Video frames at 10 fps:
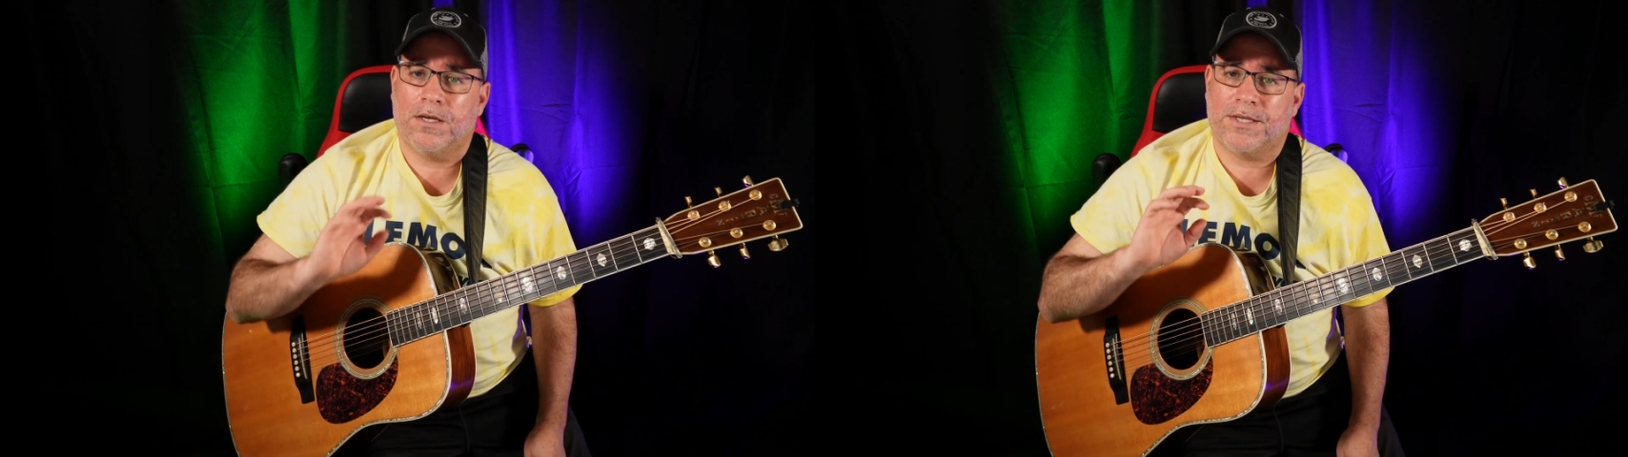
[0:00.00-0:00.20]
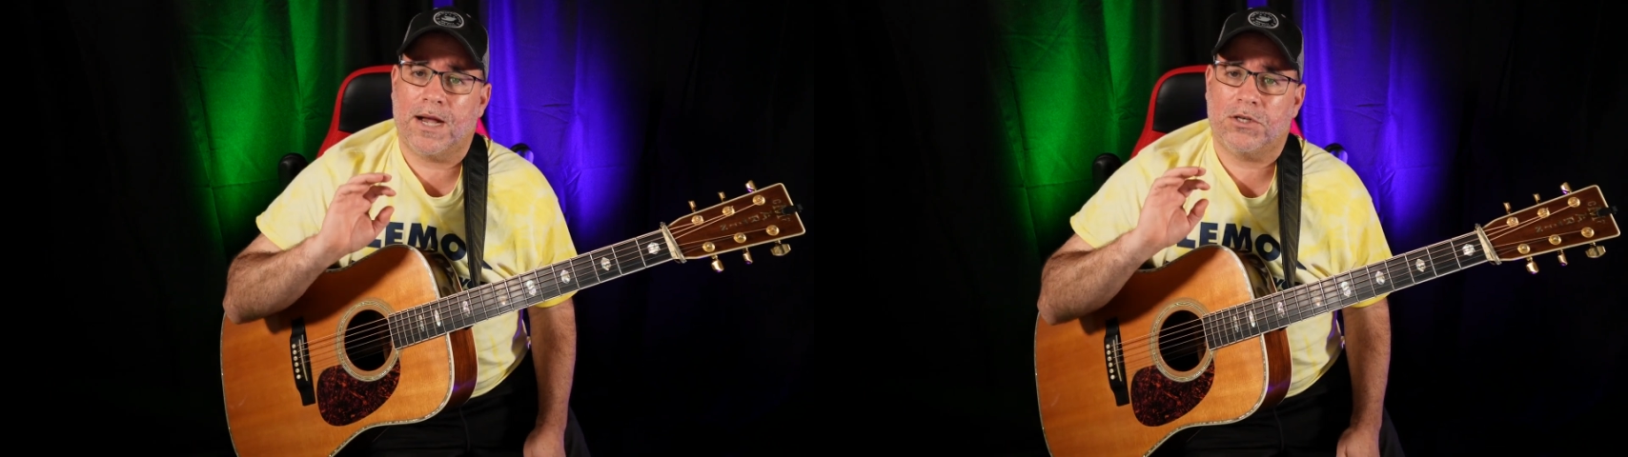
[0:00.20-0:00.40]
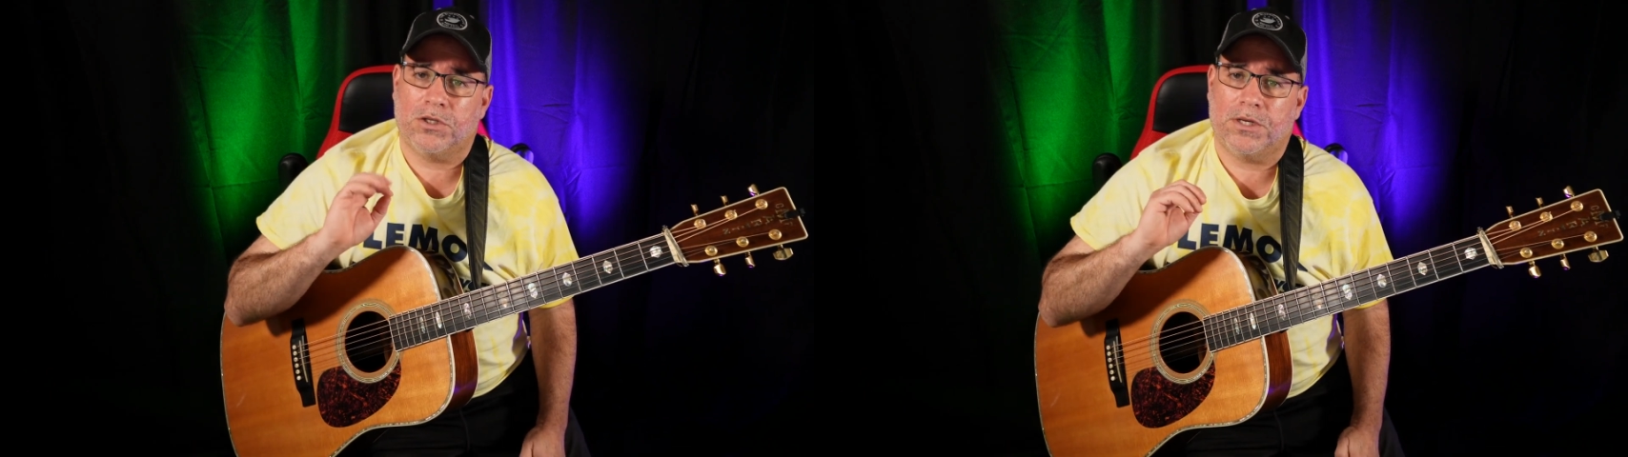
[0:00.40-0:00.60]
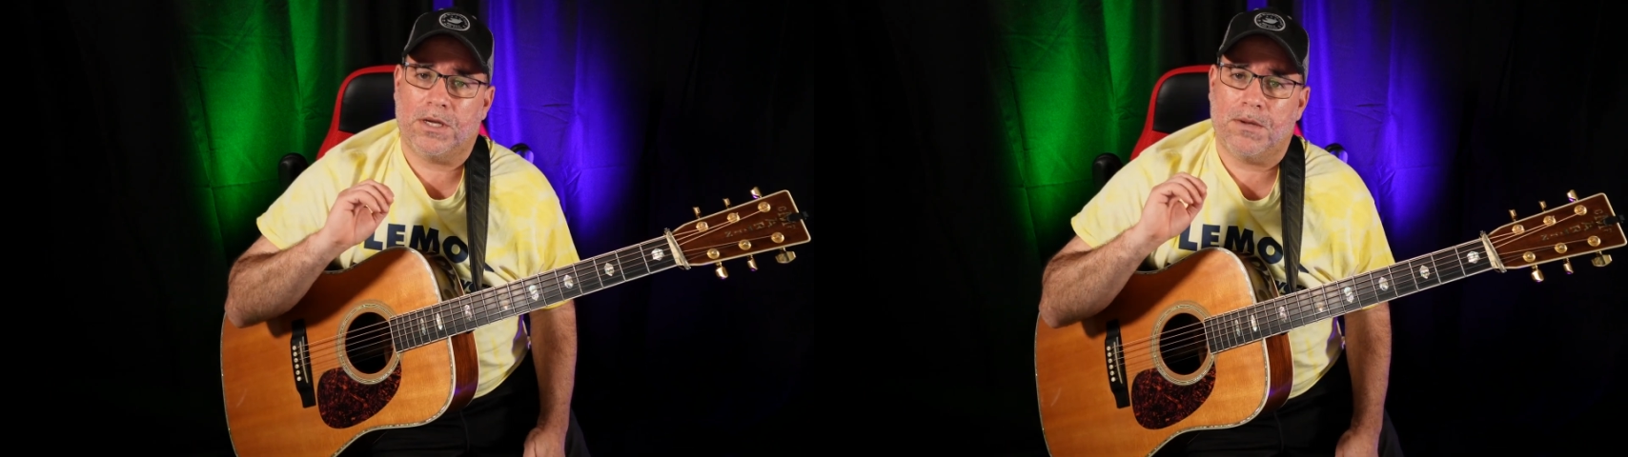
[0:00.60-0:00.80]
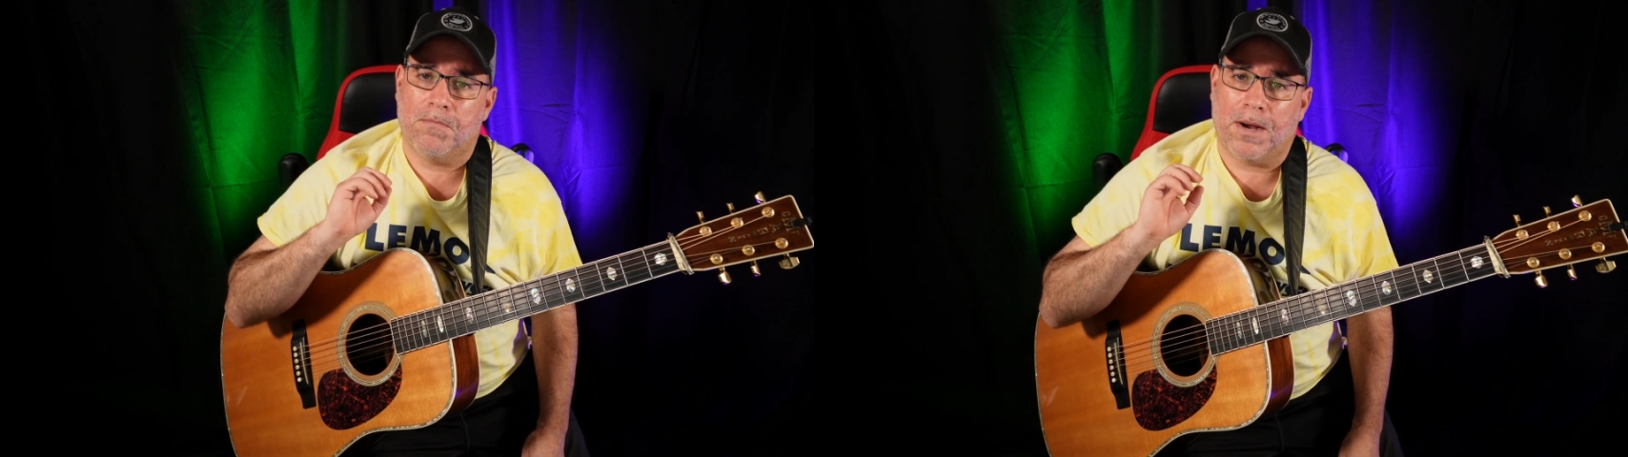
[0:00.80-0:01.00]
is
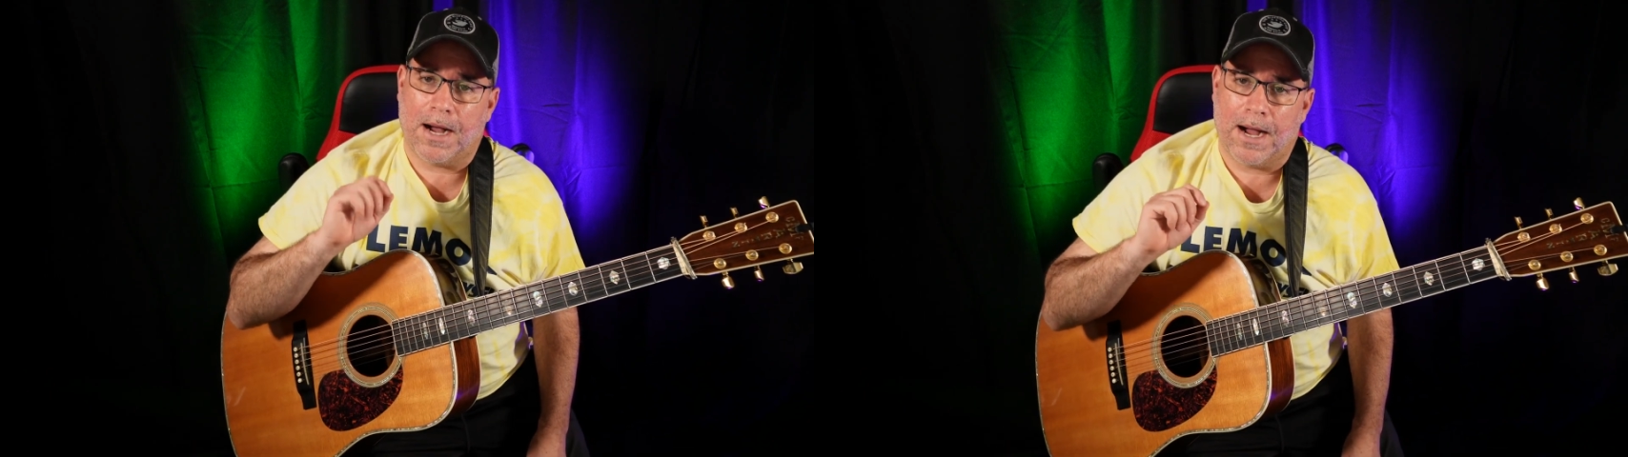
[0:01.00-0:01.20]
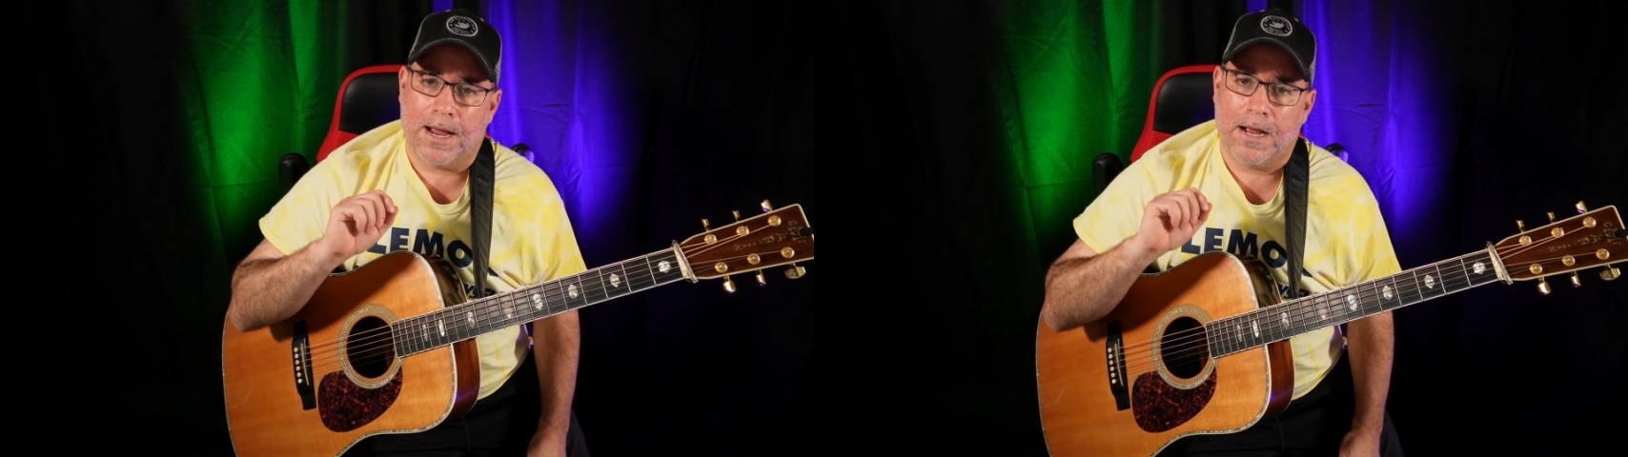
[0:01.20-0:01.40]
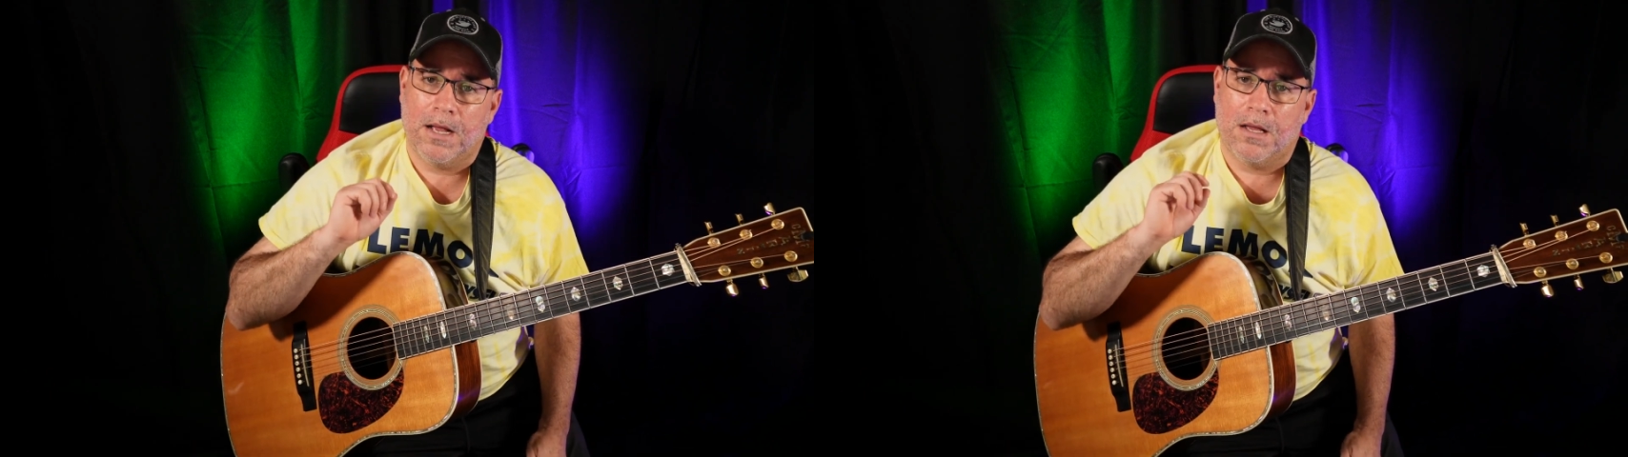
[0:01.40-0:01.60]
actually by